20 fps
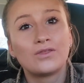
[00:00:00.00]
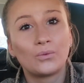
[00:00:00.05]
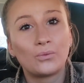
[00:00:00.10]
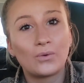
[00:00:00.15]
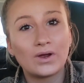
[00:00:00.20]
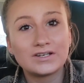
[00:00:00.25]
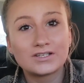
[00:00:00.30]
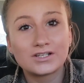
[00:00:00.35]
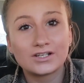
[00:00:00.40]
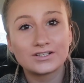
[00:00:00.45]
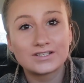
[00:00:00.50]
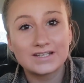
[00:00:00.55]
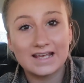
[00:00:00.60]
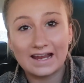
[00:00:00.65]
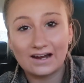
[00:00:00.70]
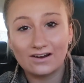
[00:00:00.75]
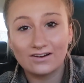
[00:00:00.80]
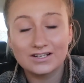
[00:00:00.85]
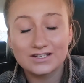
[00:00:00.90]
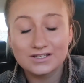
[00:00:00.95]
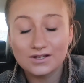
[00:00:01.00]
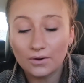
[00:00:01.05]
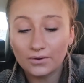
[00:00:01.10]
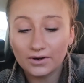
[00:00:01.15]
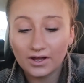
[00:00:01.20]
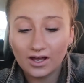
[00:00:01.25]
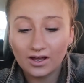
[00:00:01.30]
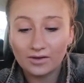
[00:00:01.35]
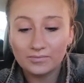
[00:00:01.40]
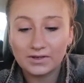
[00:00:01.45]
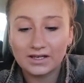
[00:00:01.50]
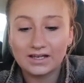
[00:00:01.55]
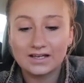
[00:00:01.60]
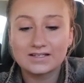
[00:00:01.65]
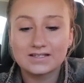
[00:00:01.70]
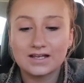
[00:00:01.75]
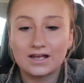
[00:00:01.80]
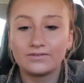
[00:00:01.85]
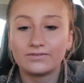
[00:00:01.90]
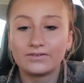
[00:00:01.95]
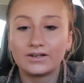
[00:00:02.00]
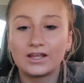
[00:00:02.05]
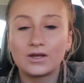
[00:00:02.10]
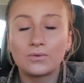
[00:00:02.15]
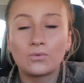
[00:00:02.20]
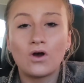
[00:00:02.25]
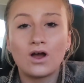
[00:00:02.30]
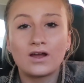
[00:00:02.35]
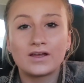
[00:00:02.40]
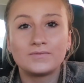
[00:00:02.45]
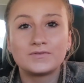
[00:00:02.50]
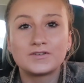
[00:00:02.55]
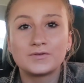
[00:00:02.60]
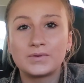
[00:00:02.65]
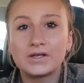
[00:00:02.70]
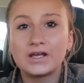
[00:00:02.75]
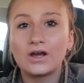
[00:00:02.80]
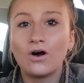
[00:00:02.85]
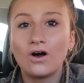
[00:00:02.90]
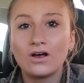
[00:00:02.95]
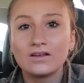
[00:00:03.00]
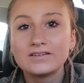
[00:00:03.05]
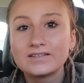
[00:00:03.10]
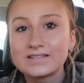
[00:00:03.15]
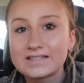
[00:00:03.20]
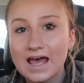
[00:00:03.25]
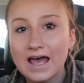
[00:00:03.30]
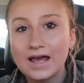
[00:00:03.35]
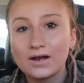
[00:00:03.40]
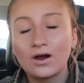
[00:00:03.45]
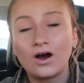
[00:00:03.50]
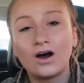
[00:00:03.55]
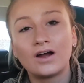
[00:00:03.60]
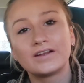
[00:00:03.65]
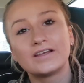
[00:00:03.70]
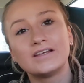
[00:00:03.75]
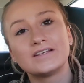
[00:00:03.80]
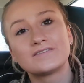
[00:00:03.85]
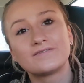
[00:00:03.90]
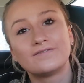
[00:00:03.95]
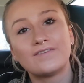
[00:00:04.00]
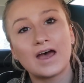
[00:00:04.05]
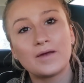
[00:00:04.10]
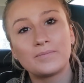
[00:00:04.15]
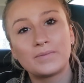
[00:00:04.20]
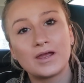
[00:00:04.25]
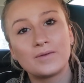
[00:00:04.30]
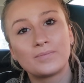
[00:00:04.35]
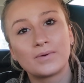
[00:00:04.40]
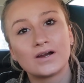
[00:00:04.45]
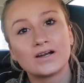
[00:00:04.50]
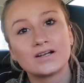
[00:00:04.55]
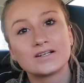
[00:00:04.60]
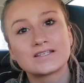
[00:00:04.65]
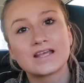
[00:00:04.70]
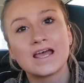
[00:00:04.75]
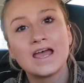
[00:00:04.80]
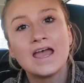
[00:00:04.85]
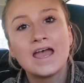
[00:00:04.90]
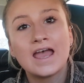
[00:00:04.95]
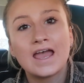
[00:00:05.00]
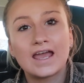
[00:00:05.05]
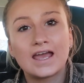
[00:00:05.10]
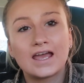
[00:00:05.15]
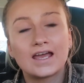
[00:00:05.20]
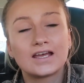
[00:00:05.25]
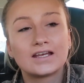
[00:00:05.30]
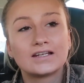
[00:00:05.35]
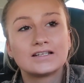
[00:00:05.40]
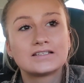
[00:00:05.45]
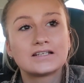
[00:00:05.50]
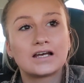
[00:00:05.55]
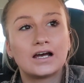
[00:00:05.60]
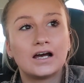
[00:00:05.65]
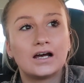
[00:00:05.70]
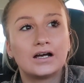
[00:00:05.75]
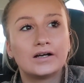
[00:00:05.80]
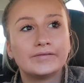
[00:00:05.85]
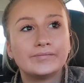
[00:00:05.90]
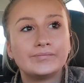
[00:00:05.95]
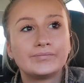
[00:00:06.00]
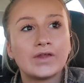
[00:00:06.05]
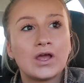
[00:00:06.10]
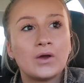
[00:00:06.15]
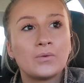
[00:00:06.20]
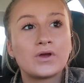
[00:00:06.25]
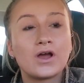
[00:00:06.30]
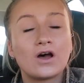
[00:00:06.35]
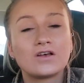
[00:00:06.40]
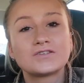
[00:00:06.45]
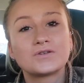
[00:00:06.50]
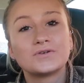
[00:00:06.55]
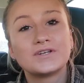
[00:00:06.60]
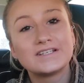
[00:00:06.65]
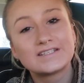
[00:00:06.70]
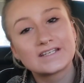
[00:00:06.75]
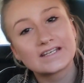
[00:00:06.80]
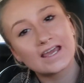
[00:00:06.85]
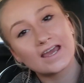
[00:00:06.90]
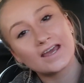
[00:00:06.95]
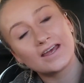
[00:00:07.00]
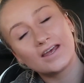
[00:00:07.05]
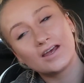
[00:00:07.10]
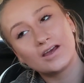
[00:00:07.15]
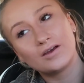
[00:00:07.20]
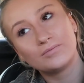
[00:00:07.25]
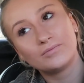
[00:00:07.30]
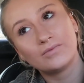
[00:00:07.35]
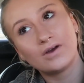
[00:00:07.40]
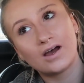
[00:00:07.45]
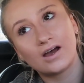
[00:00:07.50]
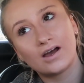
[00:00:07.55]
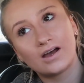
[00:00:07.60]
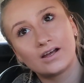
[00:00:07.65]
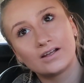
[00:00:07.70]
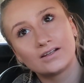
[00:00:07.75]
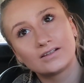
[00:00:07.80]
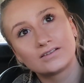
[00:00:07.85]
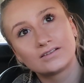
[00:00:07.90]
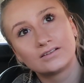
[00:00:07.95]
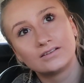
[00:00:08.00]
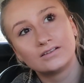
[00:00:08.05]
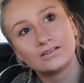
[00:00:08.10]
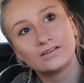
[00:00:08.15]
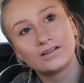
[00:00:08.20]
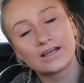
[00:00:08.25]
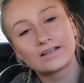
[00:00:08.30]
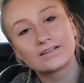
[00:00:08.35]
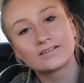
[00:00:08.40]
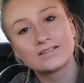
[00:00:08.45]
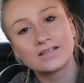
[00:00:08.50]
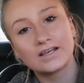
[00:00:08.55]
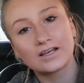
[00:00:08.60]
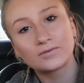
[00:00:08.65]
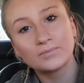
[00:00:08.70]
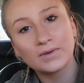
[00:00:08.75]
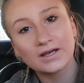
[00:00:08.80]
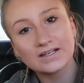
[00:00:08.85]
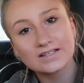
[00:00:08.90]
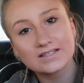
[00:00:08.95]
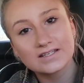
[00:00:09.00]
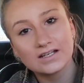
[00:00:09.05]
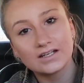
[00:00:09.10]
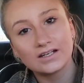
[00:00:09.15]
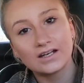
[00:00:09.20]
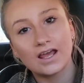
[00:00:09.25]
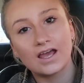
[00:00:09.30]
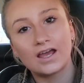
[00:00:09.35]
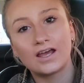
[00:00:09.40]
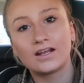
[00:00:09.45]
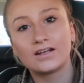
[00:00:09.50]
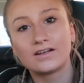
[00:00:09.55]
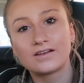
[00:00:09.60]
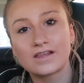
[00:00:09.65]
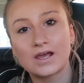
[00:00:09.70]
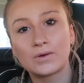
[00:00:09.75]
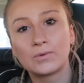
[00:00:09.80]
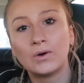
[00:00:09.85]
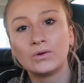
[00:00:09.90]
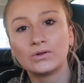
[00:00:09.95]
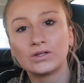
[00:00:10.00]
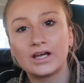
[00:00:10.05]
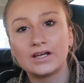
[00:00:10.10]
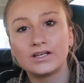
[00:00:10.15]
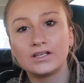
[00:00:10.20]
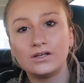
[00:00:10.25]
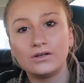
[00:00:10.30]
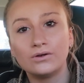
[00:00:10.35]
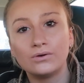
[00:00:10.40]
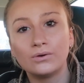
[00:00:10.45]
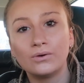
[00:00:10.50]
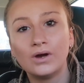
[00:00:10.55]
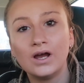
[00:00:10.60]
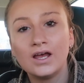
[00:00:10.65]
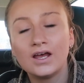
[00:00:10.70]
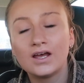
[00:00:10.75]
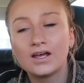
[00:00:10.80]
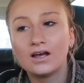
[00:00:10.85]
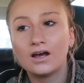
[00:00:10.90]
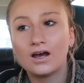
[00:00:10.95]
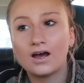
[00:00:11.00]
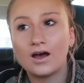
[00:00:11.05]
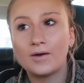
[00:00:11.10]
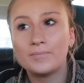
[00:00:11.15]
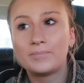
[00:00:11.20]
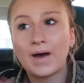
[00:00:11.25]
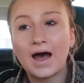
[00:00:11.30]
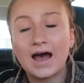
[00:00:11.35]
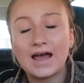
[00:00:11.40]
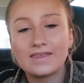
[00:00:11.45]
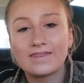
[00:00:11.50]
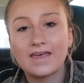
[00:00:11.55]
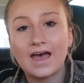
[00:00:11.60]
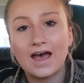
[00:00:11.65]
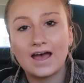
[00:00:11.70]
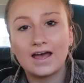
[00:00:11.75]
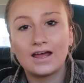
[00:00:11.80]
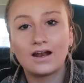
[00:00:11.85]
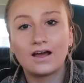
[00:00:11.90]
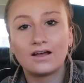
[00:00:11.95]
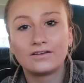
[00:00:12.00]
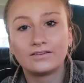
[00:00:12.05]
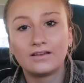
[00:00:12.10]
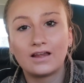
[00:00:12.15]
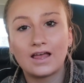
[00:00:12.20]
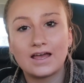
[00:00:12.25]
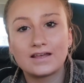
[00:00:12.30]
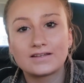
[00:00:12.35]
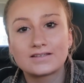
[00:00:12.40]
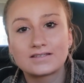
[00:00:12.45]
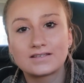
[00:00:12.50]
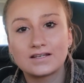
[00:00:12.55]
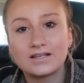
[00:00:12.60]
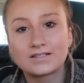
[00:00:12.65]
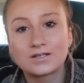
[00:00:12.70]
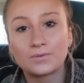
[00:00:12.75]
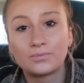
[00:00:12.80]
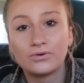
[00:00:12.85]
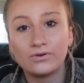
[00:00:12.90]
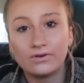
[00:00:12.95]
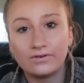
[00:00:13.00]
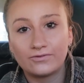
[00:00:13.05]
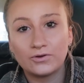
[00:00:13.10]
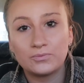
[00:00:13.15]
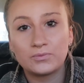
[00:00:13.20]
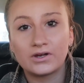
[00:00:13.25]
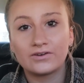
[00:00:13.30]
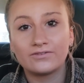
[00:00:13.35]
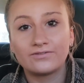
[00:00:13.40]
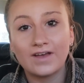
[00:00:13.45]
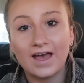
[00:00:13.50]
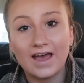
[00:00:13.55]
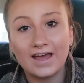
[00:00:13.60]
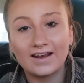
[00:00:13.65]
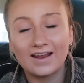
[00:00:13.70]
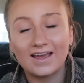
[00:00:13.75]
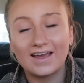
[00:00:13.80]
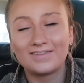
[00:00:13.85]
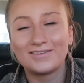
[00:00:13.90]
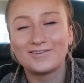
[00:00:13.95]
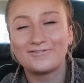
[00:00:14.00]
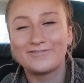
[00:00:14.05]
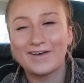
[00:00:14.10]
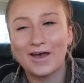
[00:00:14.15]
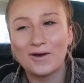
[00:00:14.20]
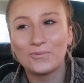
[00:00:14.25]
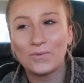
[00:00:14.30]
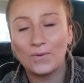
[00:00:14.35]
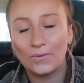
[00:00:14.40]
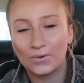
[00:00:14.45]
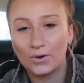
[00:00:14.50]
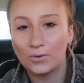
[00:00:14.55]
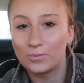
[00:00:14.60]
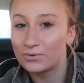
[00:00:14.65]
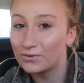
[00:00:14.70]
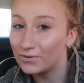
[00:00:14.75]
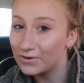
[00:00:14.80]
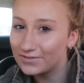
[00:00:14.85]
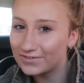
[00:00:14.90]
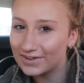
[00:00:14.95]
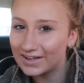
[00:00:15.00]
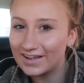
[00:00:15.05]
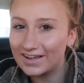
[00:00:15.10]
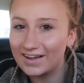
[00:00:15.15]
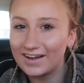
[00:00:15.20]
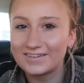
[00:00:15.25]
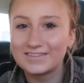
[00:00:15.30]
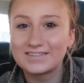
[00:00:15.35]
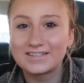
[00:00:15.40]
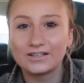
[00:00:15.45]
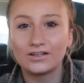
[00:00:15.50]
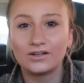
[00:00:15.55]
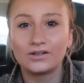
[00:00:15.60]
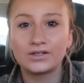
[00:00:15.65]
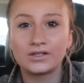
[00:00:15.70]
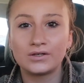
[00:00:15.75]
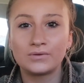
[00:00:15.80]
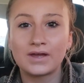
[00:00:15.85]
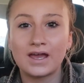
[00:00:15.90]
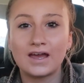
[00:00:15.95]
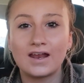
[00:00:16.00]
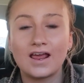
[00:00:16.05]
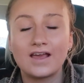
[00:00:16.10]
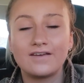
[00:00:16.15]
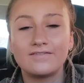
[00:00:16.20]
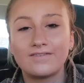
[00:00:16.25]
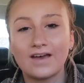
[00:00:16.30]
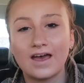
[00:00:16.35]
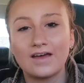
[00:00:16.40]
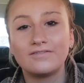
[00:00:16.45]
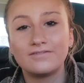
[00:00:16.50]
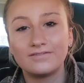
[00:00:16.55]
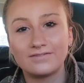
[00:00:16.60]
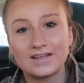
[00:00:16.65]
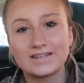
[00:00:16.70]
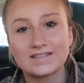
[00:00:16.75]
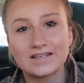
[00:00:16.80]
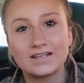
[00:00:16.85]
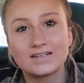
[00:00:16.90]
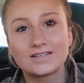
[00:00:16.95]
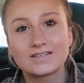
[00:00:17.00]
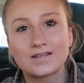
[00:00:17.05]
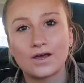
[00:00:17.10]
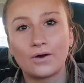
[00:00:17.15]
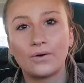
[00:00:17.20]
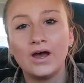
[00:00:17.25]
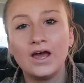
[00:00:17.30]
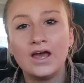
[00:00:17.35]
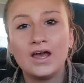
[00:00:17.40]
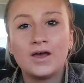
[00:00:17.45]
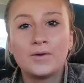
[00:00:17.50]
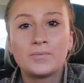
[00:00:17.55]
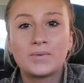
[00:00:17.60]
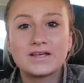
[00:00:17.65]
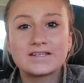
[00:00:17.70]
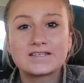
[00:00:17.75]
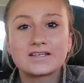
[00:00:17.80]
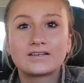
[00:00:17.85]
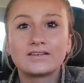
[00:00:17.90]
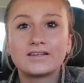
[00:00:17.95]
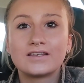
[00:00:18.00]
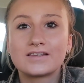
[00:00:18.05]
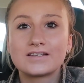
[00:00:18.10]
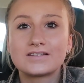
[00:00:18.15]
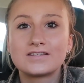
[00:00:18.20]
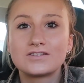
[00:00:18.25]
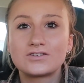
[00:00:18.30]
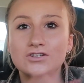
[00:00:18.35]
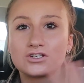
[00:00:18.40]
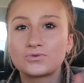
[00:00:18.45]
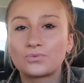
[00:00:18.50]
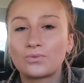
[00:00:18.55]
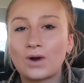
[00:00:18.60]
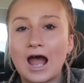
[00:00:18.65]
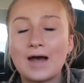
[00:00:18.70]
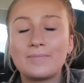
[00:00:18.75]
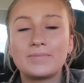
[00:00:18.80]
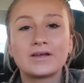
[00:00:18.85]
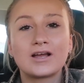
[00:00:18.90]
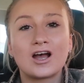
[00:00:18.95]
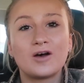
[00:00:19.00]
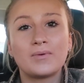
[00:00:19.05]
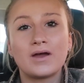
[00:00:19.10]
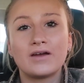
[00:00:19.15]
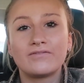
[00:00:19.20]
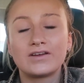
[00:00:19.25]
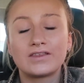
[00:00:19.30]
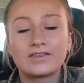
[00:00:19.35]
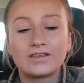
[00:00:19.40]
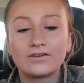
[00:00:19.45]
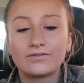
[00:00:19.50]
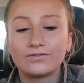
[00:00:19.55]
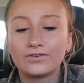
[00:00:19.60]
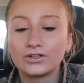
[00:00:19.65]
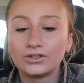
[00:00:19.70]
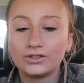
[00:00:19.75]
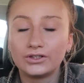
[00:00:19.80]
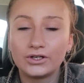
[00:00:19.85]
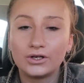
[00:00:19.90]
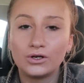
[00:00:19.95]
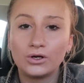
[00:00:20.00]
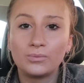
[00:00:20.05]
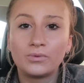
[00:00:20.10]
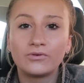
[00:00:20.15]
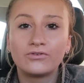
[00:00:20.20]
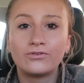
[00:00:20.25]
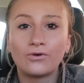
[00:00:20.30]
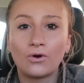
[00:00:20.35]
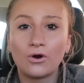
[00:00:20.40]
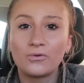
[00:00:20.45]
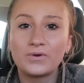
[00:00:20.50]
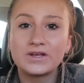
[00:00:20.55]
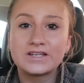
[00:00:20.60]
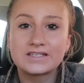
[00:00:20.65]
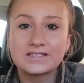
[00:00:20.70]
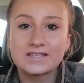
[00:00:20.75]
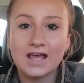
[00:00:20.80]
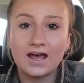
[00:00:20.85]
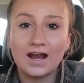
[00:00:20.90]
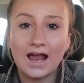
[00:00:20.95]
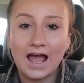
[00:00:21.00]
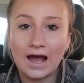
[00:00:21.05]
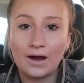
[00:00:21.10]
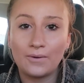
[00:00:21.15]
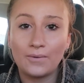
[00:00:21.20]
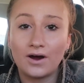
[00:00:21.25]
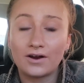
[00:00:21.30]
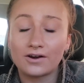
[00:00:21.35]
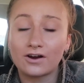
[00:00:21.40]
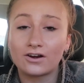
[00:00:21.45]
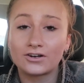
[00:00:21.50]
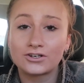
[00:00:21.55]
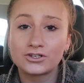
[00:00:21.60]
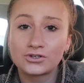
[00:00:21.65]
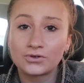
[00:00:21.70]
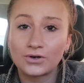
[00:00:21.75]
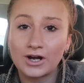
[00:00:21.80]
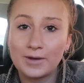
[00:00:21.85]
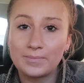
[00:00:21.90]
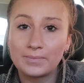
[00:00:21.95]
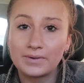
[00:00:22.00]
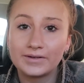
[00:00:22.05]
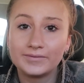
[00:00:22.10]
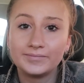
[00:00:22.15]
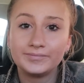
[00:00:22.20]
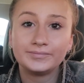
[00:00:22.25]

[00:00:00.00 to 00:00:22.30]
the winter to Arizona because I really want him to be all set on his vet papers. And um, we also need to get him uh, like tick medicine and they won't let you uh, buy that unless it's approved from your vet and the vet won't approve it until you get a vet visit. So basically this is just wrapping up everything for Lou before we set out on our trip.